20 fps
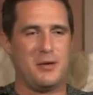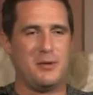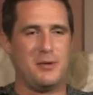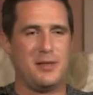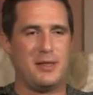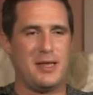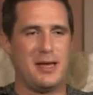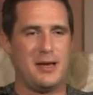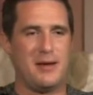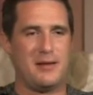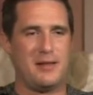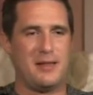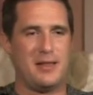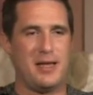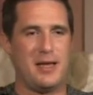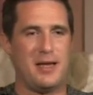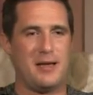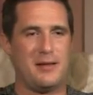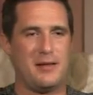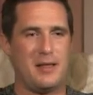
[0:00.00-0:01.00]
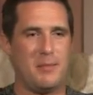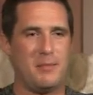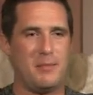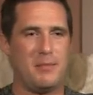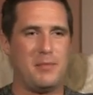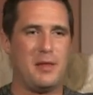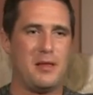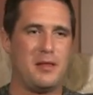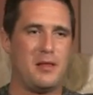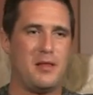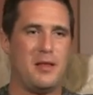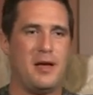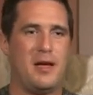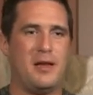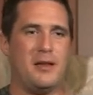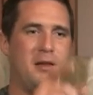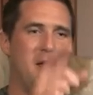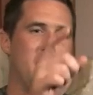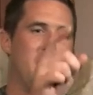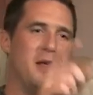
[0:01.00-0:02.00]
to do with that that that
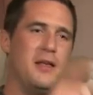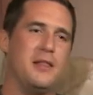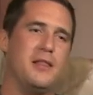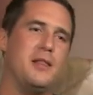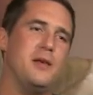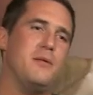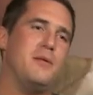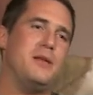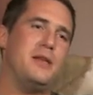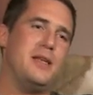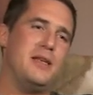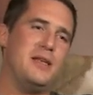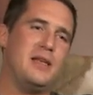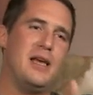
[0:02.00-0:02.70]
bloodline that we